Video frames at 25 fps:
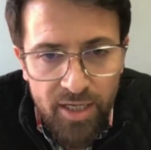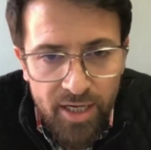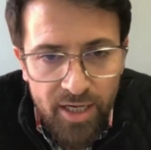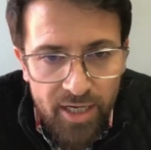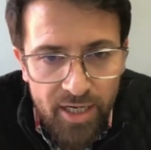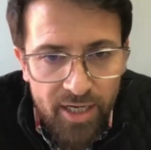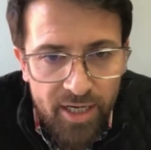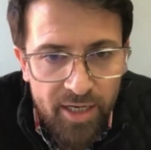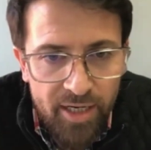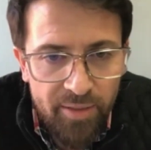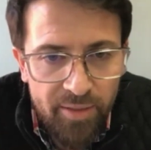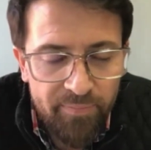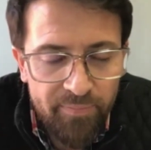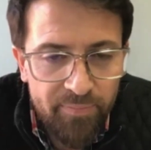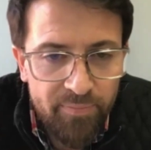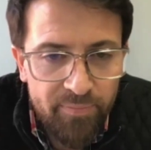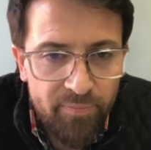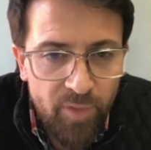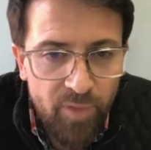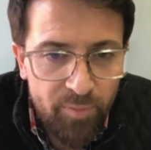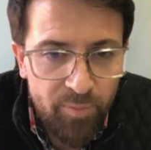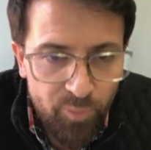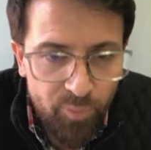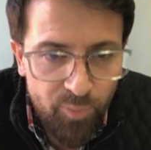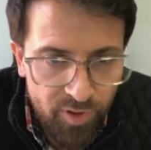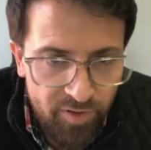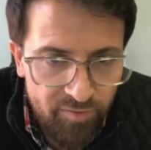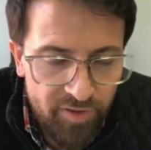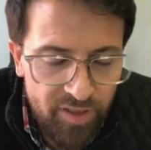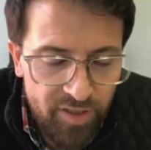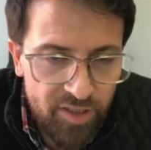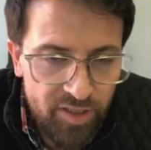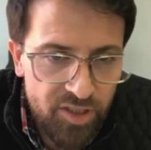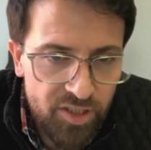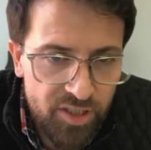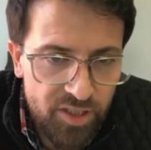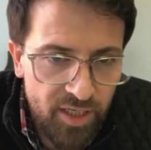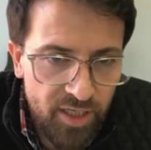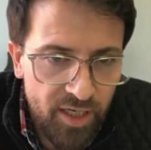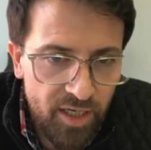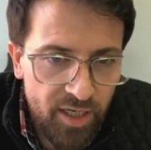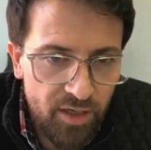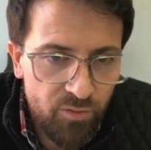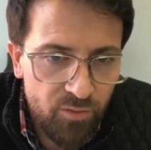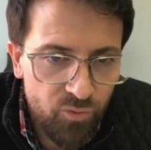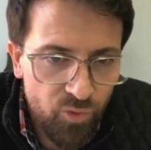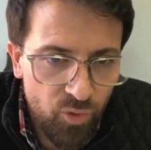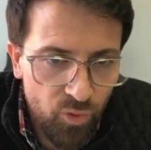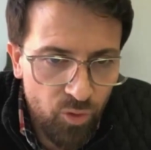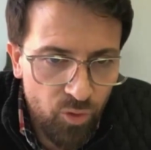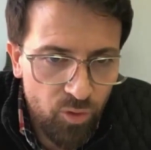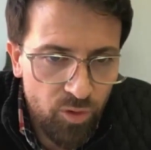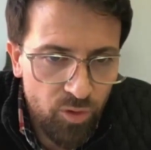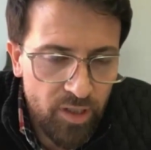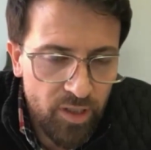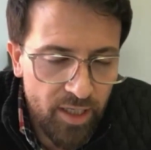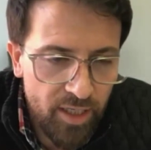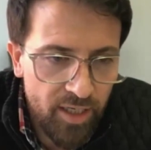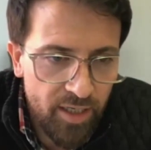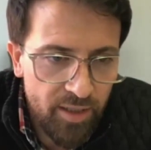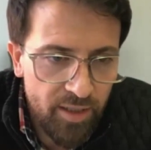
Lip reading: My previous role